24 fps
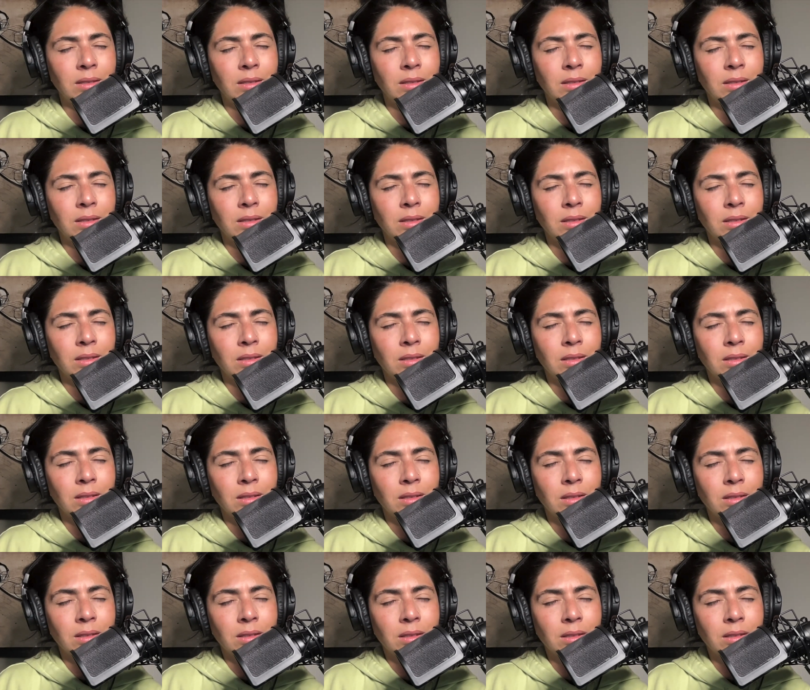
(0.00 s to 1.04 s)

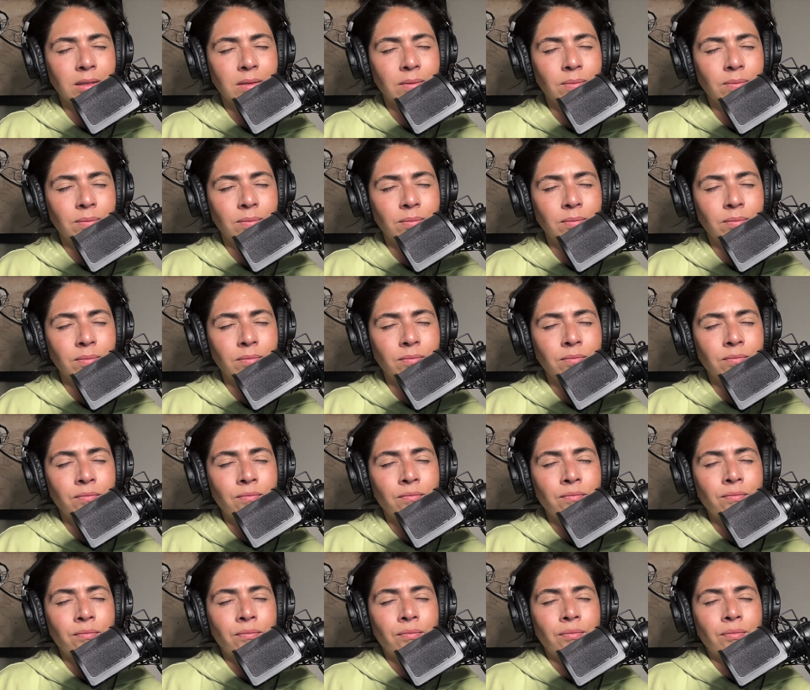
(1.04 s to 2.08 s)

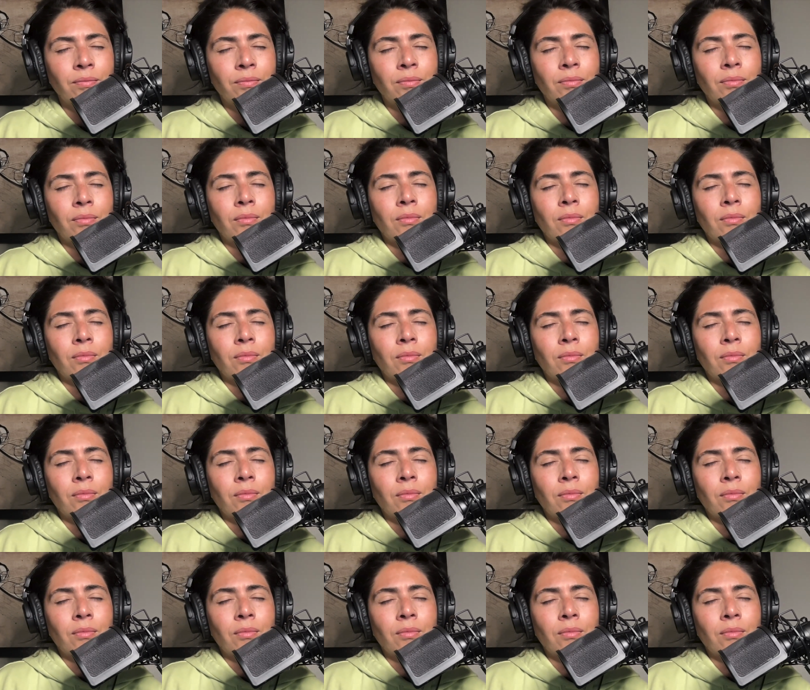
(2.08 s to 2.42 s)
[no speech]